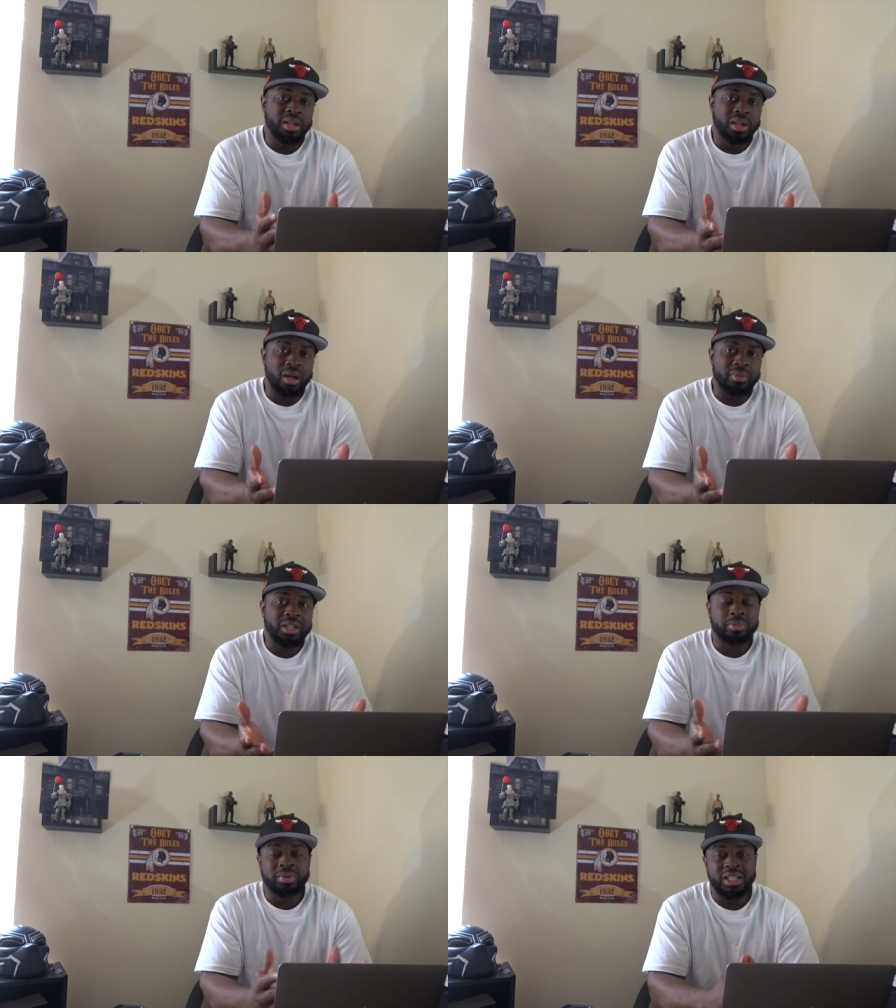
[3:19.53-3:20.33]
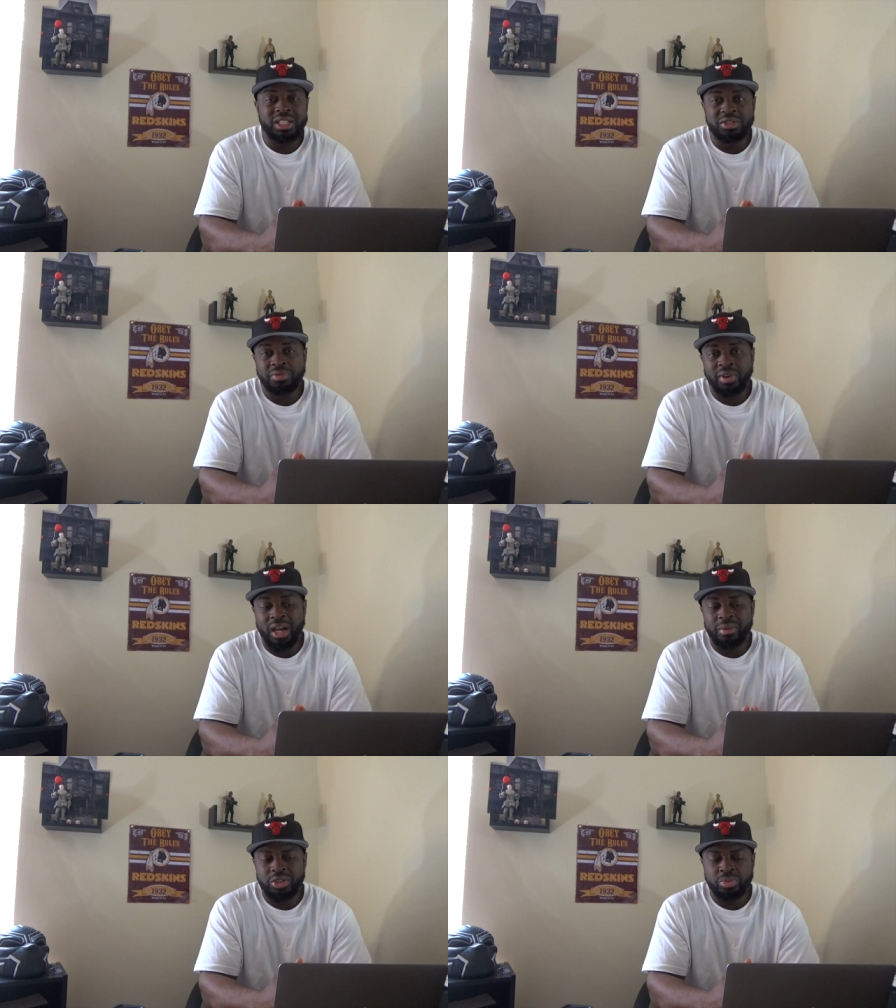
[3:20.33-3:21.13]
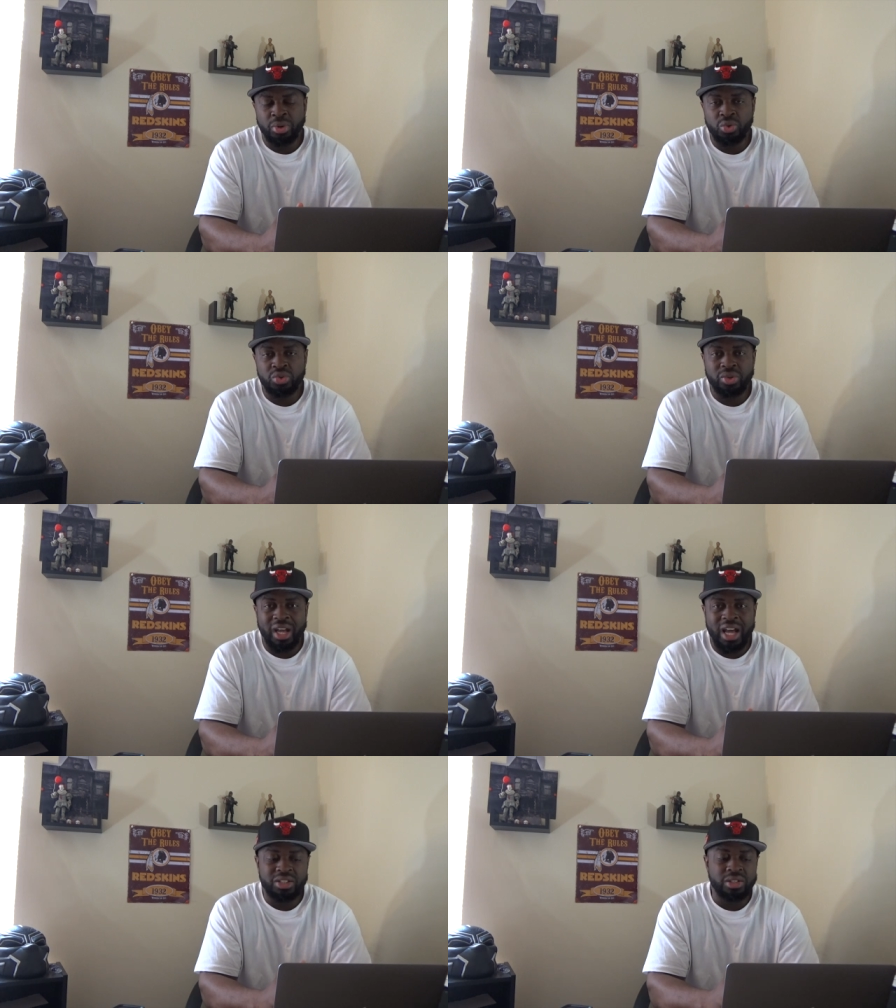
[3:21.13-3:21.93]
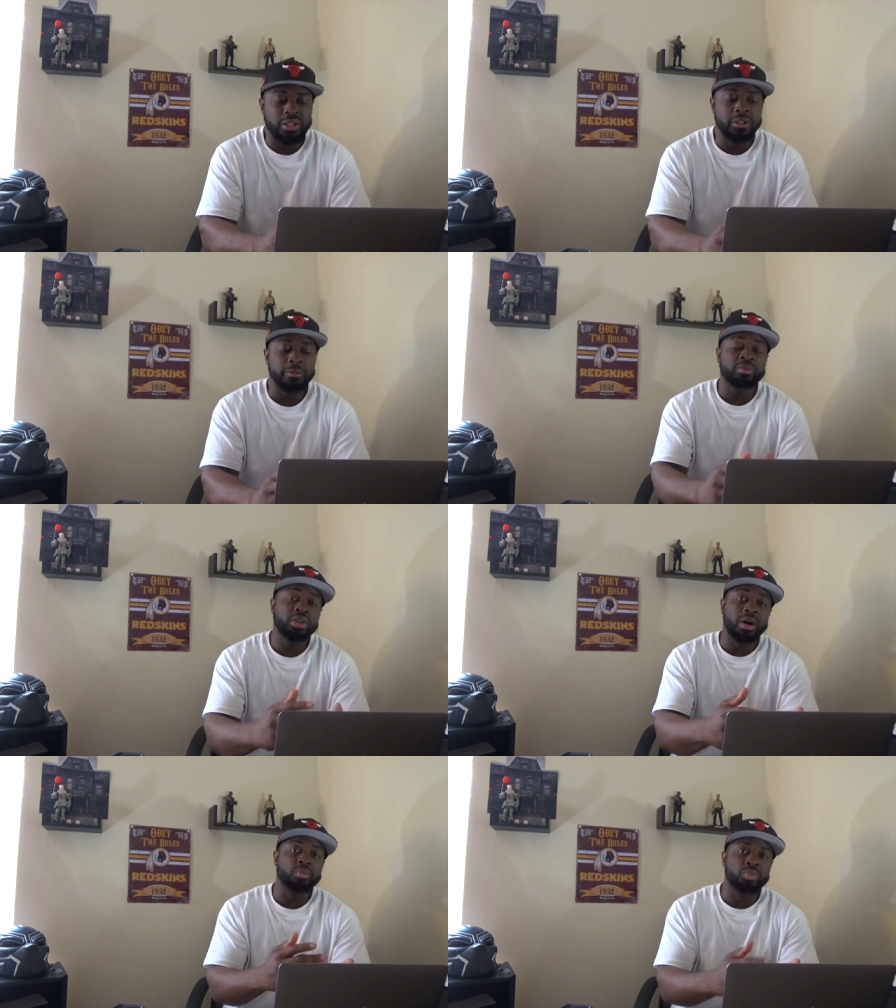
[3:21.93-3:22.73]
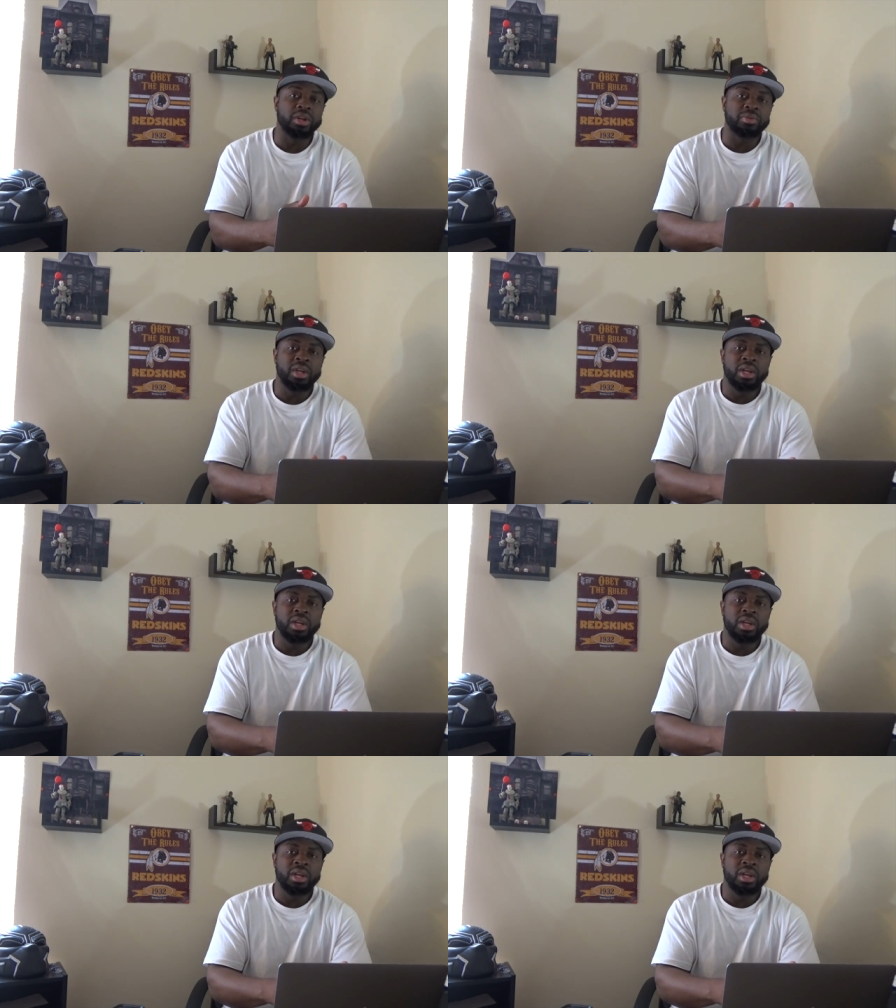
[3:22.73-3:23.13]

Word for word: uh, that the PlayStation 5 is supposed to actually come with.